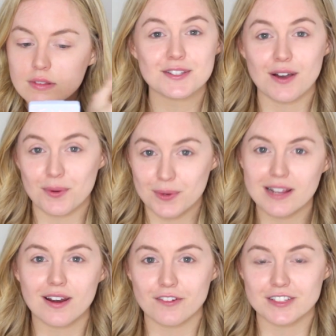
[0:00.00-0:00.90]
So I
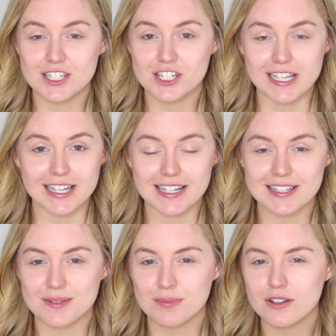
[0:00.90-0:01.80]
really love this shade.
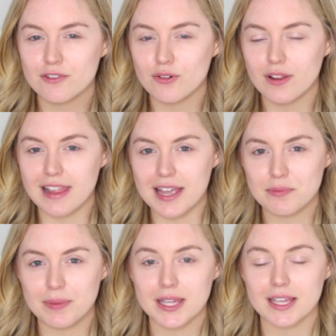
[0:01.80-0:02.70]
It's a beautiful
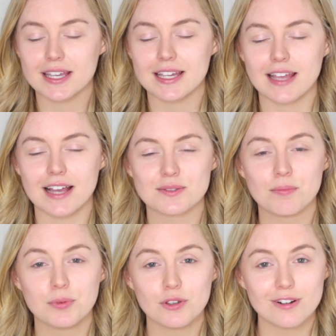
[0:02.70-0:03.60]
light pink, it has
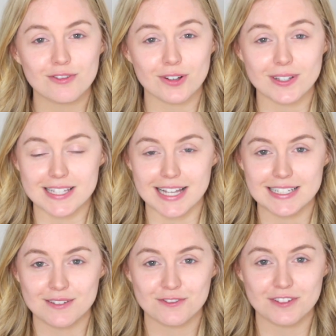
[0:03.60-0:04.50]
a beautiful
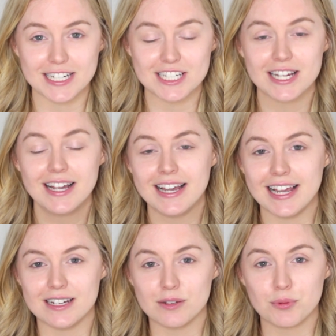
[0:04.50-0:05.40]
satin finish,
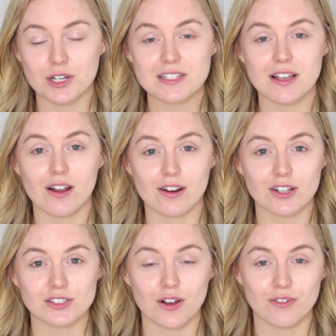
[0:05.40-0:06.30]
and it brings a
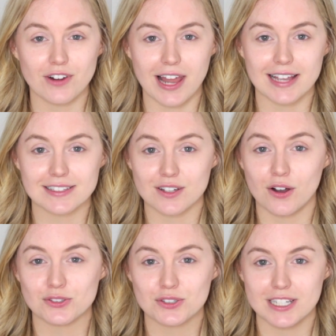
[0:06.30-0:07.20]
lot of light
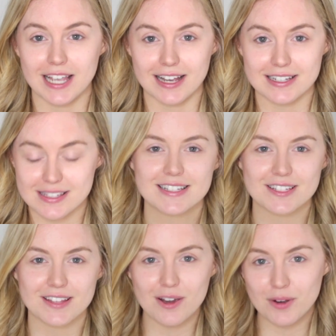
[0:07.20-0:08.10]
onto the eyes.
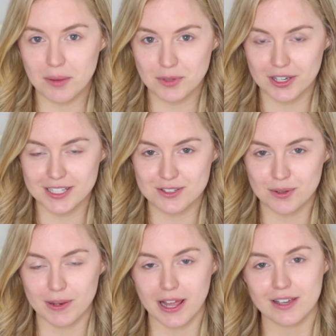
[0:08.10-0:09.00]
So now I'm going to
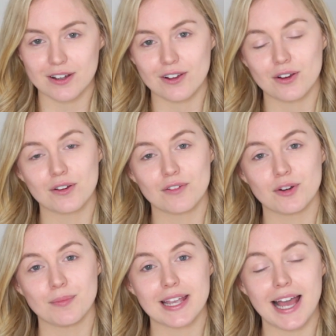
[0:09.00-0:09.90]
apply color all
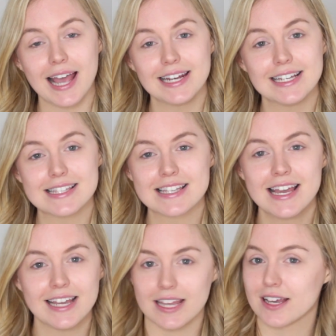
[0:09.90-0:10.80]
over my eyelids,
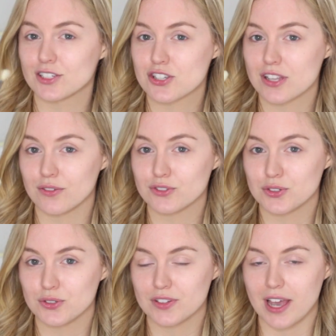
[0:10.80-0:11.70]
and I just love to
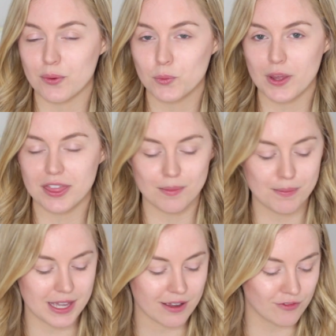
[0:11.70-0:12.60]
do that with a
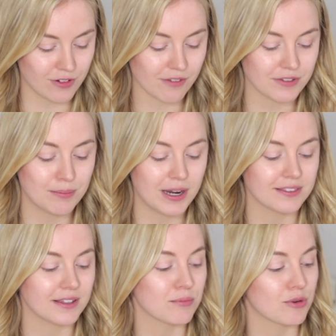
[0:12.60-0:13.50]
big fluffy
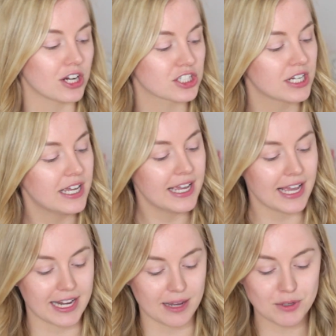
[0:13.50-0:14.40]
blending brush.
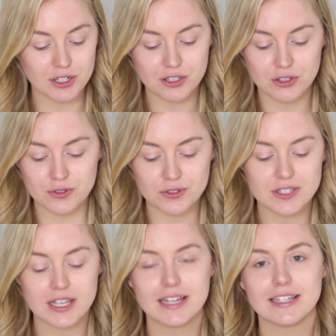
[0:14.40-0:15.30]
And I'm gonna
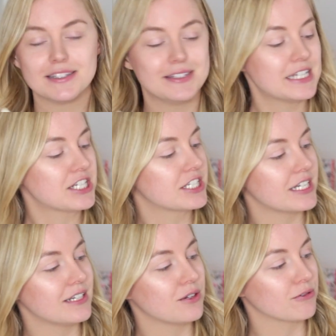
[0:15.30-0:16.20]
use this
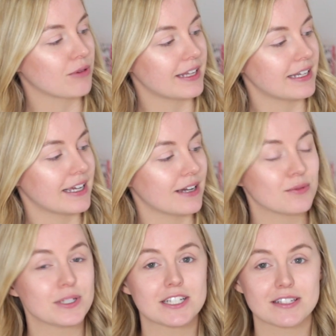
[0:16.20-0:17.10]
shade right here,
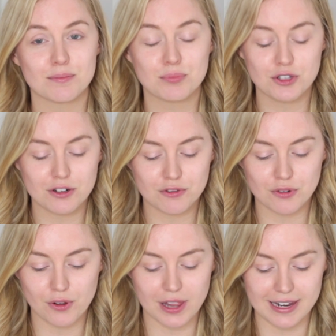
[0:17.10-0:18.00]
which is a
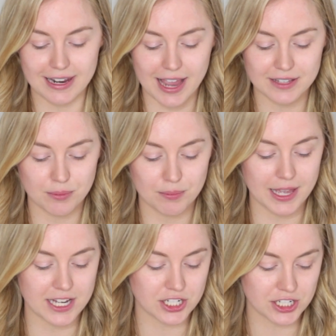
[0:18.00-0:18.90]
beautiful light
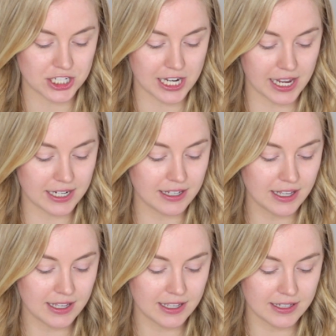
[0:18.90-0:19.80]
beige shade.
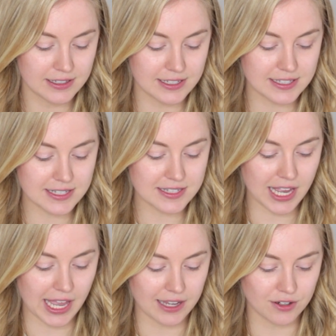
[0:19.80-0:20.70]
This is the
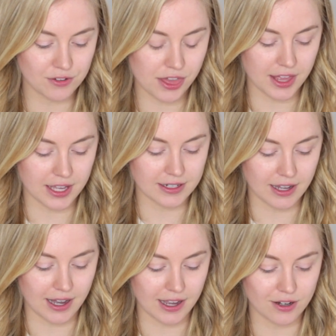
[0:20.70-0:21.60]
kind of thing
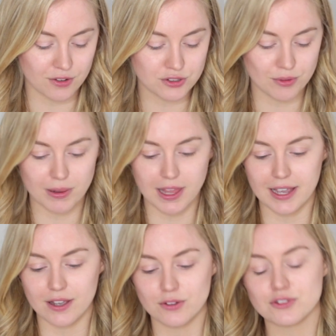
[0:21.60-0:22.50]
that I love to
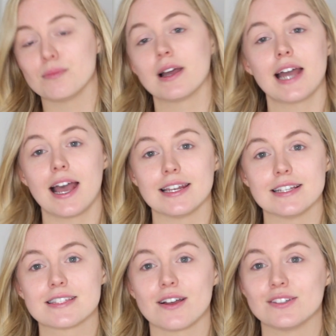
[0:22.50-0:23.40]
apply onto my
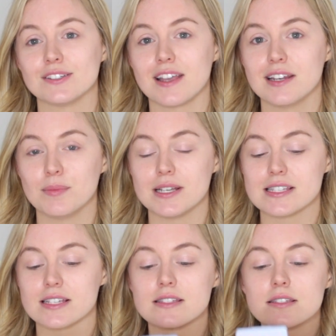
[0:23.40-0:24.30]
eyelids on a daily
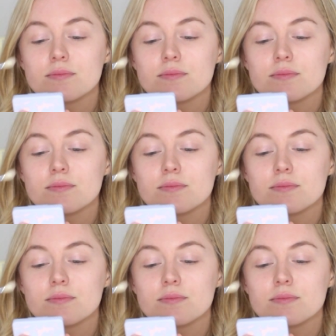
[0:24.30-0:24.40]
basis.